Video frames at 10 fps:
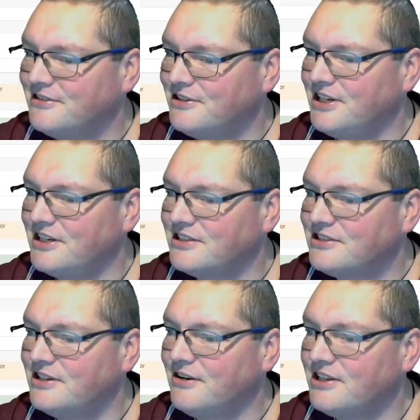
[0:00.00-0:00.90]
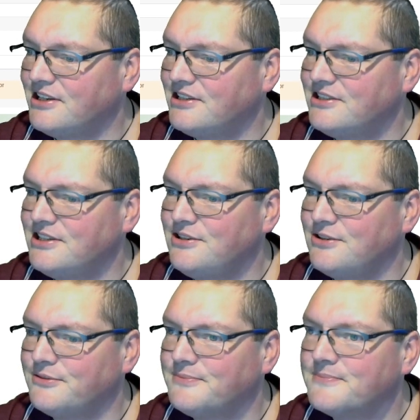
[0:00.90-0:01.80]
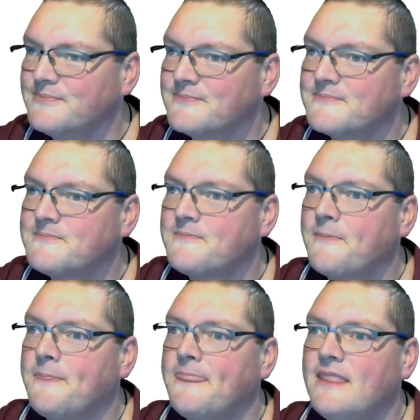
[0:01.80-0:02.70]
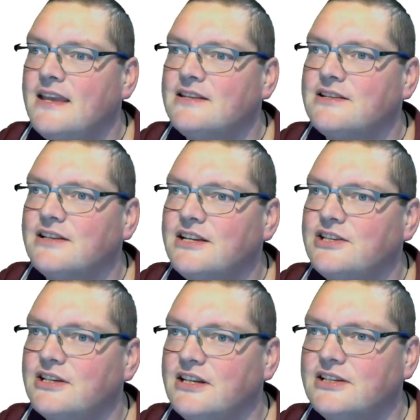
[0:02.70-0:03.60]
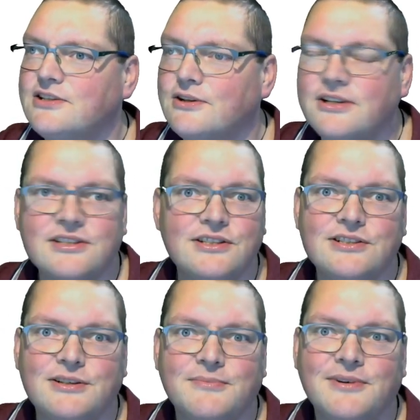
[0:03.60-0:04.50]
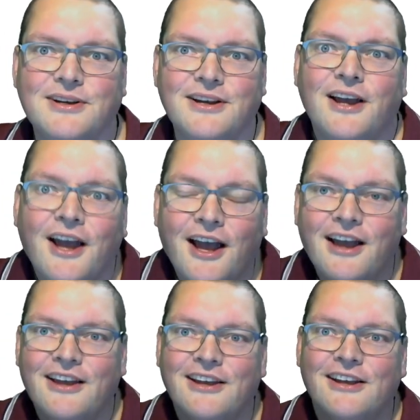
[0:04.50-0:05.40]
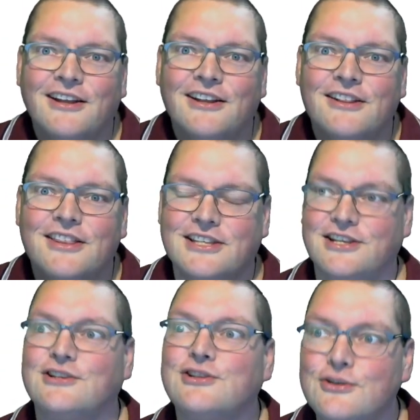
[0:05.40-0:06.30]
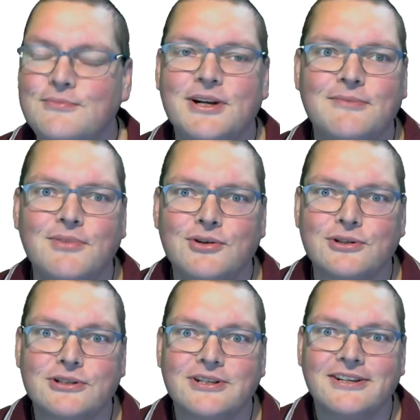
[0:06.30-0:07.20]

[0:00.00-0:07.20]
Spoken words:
Okay, so now I can continue. Installation. Installing the system. That's your 2-minute Moodles.